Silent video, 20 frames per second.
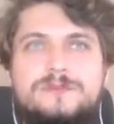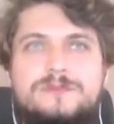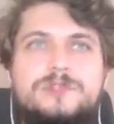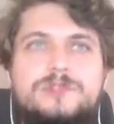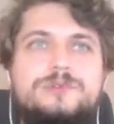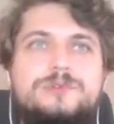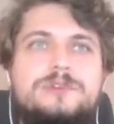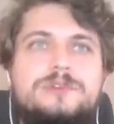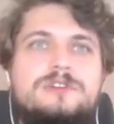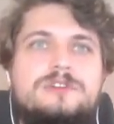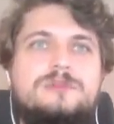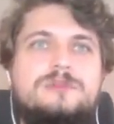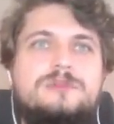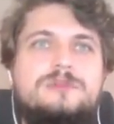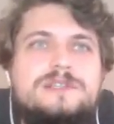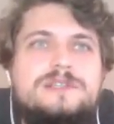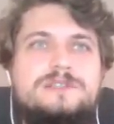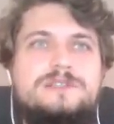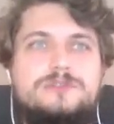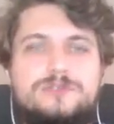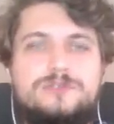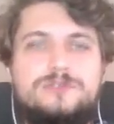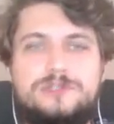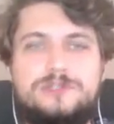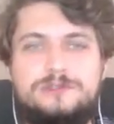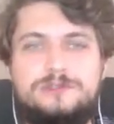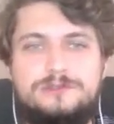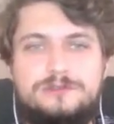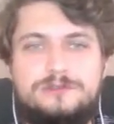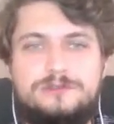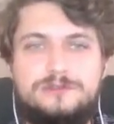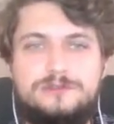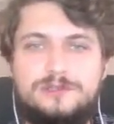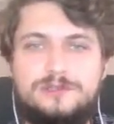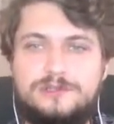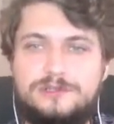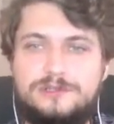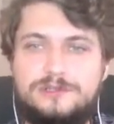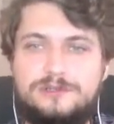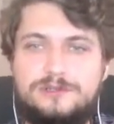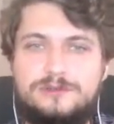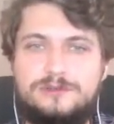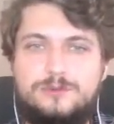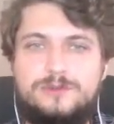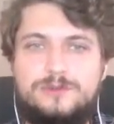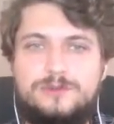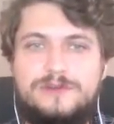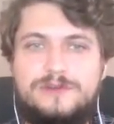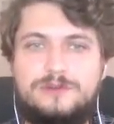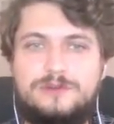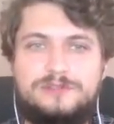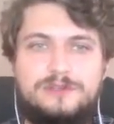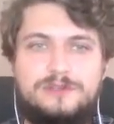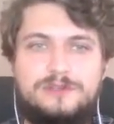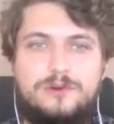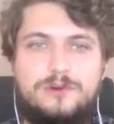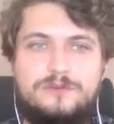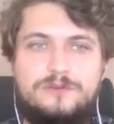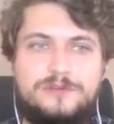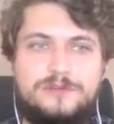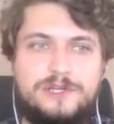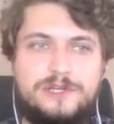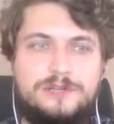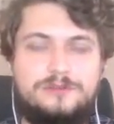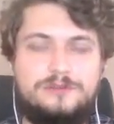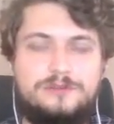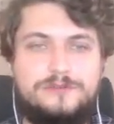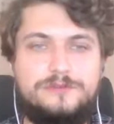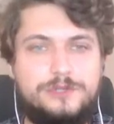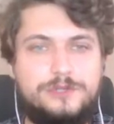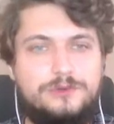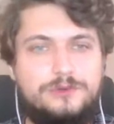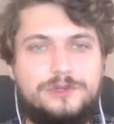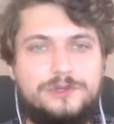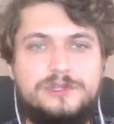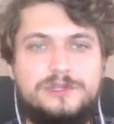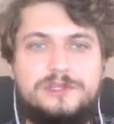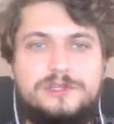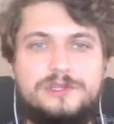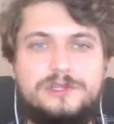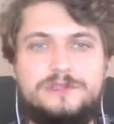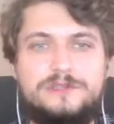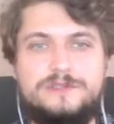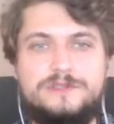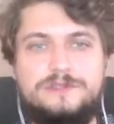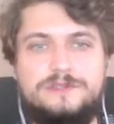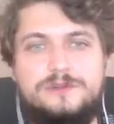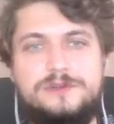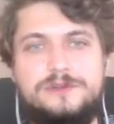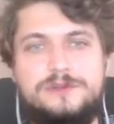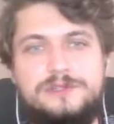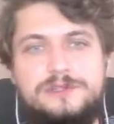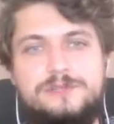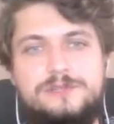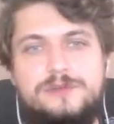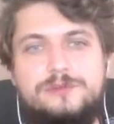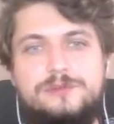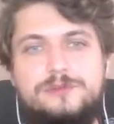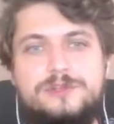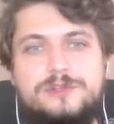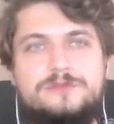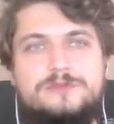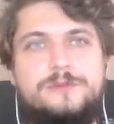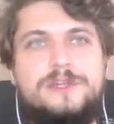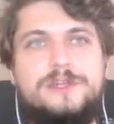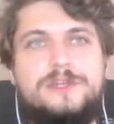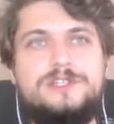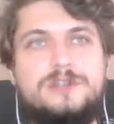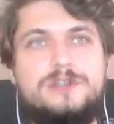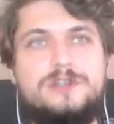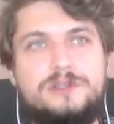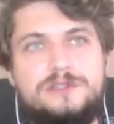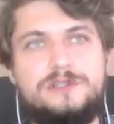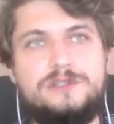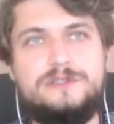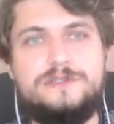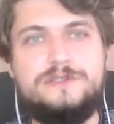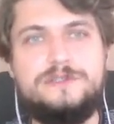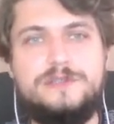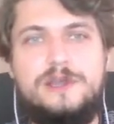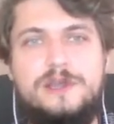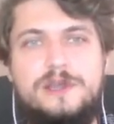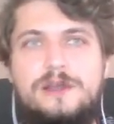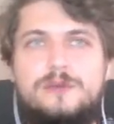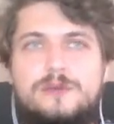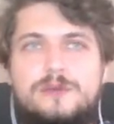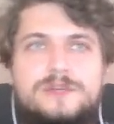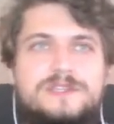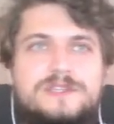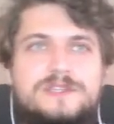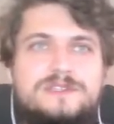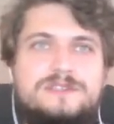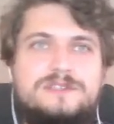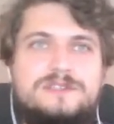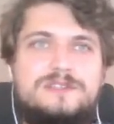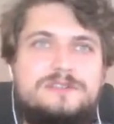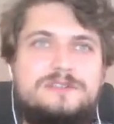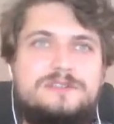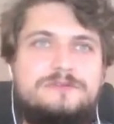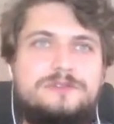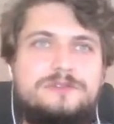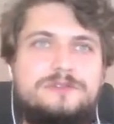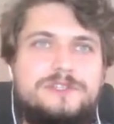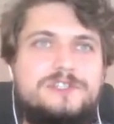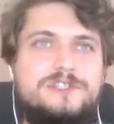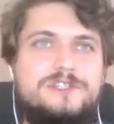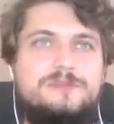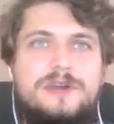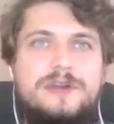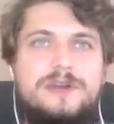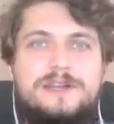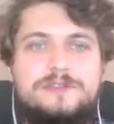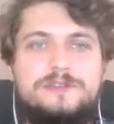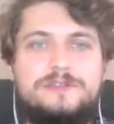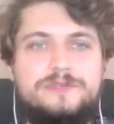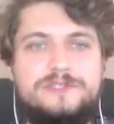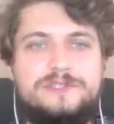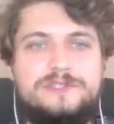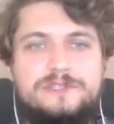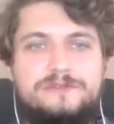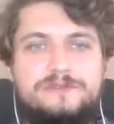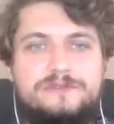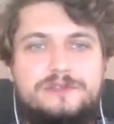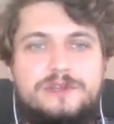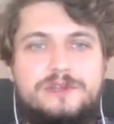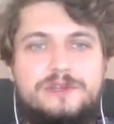During normal execution, without the overhead of recording and storing the memory page contents, we can see that for each packet received,